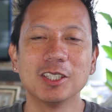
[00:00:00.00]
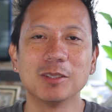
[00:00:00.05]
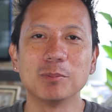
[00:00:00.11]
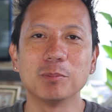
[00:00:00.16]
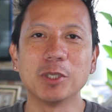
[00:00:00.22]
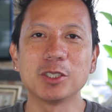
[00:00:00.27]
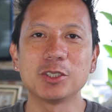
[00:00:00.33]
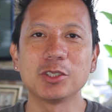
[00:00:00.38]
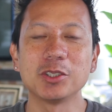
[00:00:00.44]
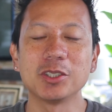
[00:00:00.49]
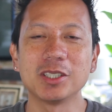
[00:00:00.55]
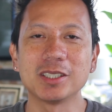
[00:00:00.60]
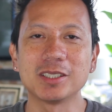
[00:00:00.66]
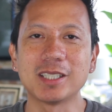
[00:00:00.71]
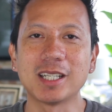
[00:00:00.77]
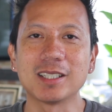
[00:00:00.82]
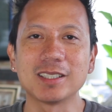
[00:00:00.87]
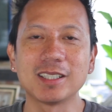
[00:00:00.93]
Make sure you
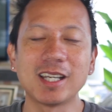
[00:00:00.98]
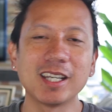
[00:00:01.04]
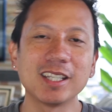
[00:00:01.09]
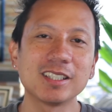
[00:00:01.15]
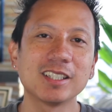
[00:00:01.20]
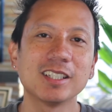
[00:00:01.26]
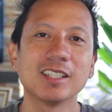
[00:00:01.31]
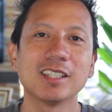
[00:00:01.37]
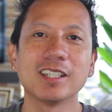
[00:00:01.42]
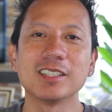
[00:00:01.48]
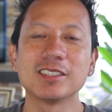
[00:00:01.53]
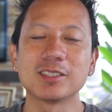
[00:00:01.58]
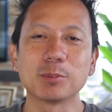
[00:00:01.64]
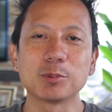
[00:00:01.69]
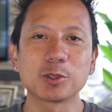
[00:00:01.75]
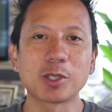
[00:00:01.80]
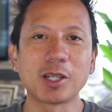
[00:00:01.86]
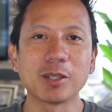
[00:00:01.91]
hit that like and
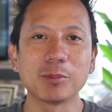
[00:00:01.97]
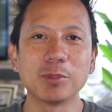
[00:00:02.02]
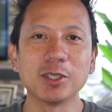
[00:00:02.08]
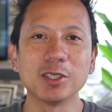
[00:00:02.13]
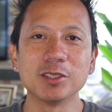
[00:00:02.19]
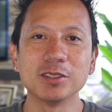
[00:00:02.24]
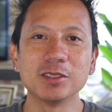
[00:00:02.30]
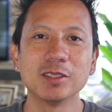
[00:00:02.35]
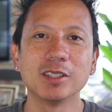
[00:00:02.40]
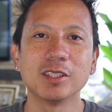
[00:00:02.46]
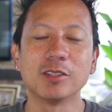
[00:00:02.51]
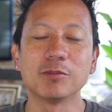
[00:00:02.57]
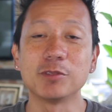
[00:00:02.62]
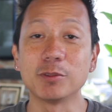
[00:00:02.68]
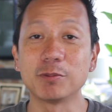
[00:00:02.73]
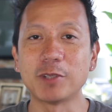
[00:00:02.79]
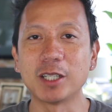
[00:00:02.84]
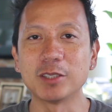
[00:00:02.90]
subscribe button
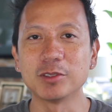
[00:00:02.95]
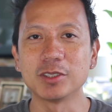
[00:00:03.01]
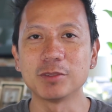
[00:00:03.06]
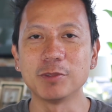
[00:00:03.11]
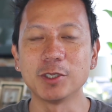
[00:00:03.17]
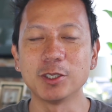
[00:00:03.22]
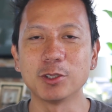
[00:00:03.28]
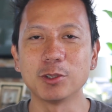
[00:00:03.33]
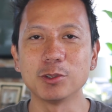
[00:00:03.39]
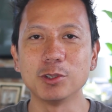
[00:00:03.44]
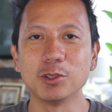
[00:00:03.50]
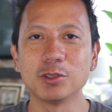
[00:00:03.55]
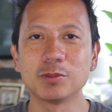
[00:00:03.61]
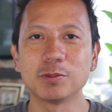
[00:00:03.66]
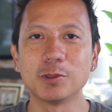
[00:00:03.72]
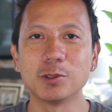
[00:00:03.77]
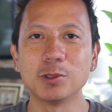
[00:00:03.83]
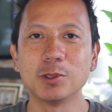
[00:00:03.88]
if you found this video
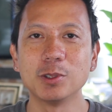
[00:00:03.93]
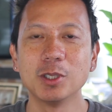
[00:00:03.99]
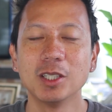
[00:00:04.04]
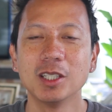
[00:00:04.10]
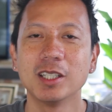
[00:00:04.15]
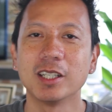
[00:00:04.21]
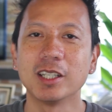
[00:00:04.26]
useful.